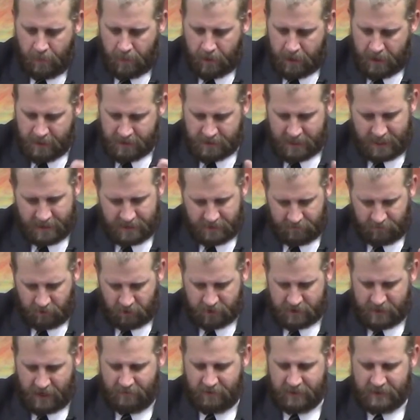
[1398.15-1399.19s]
He says in
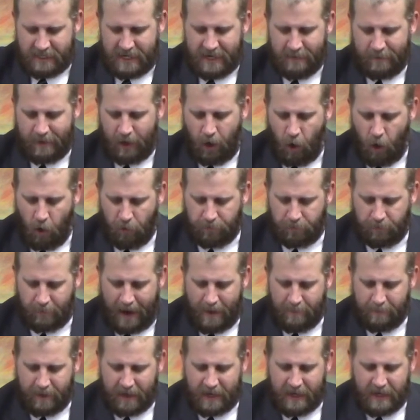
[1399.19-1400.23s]
verse 17, Behold, for my
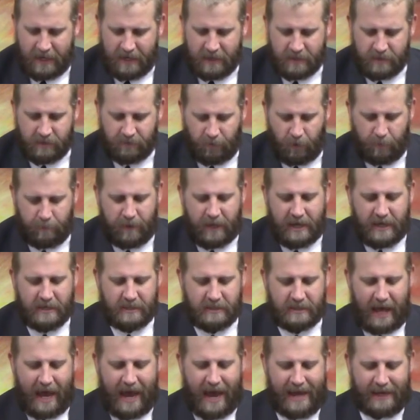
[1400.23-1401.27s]
peace, for
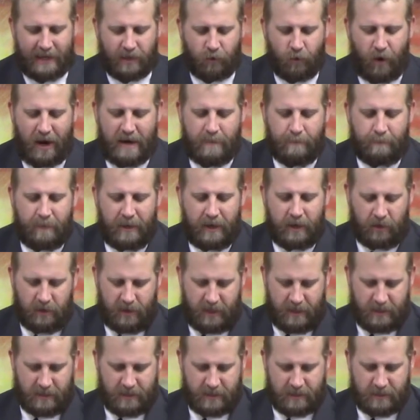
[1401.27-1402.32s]
peace I had great
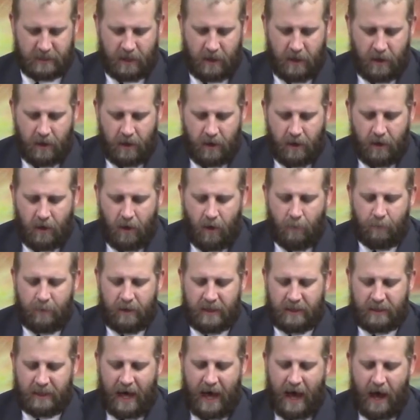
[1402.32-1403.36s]
bitterness,
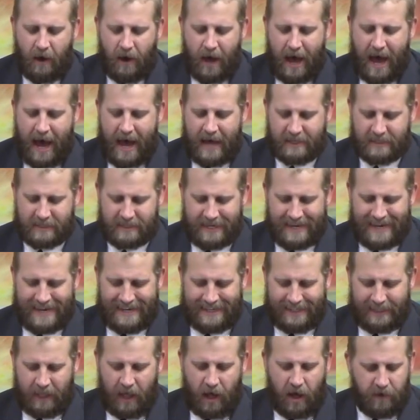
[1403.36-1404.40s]
but thou hast
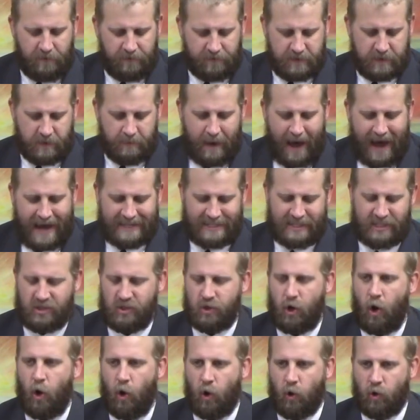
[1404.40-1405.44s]
in love to my
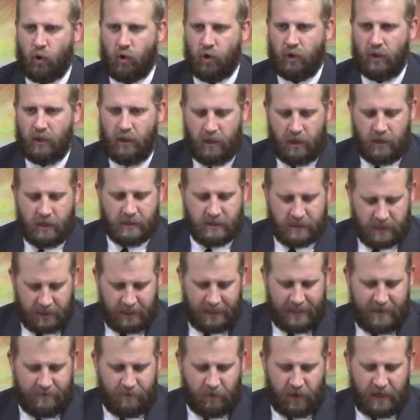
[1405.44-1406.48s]
soul
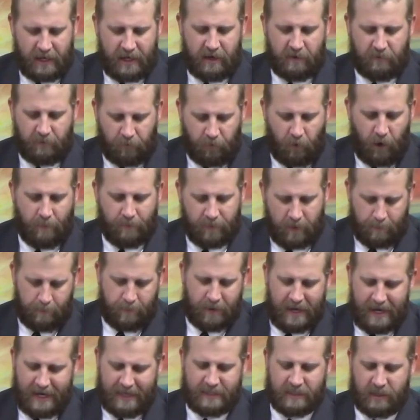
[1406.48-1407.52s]
delivered it from the
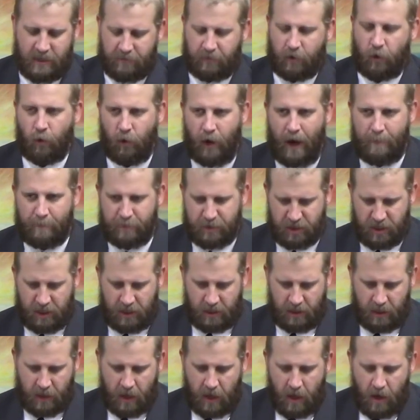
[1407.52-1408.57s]
pit of
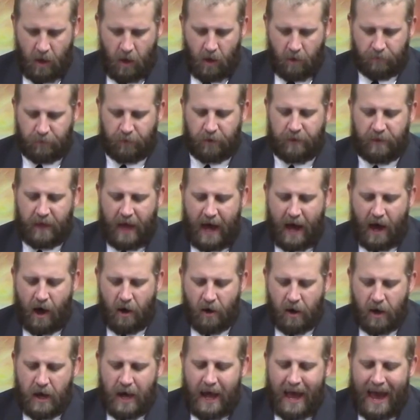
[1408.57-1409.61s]
corruption. For
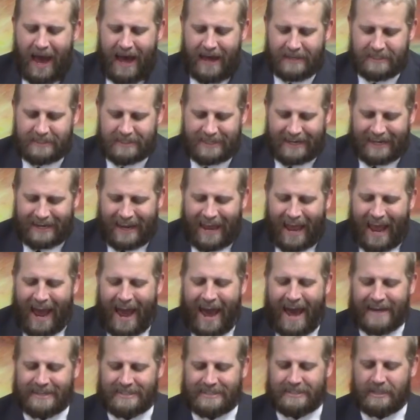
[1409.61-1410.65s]
thou hast
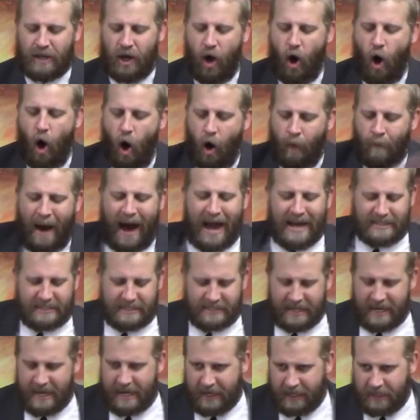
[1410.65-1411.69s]
cast all my
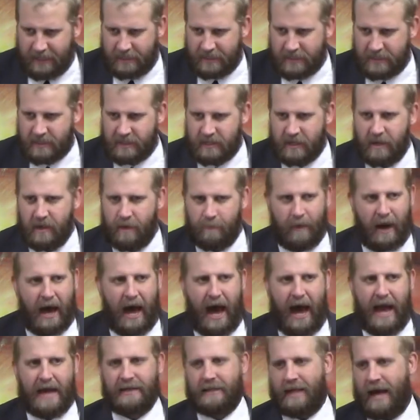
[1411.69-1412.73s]
sins
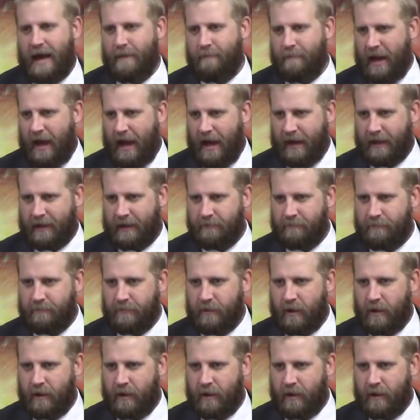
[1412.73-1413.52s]
behind thy back.